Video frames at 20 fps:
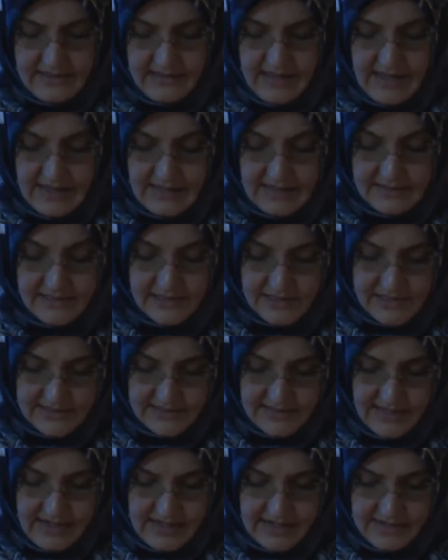and its
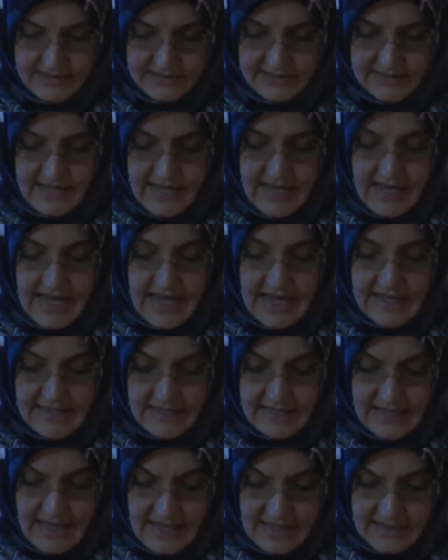desires, and
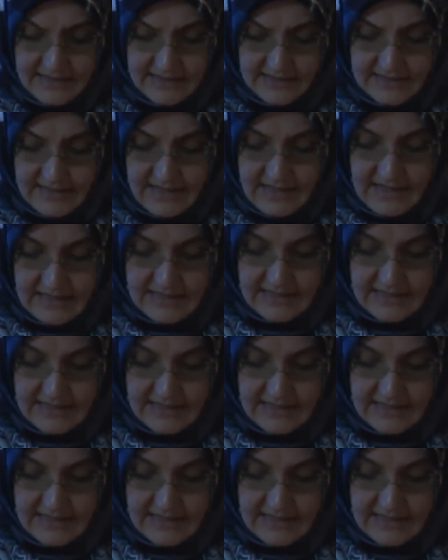against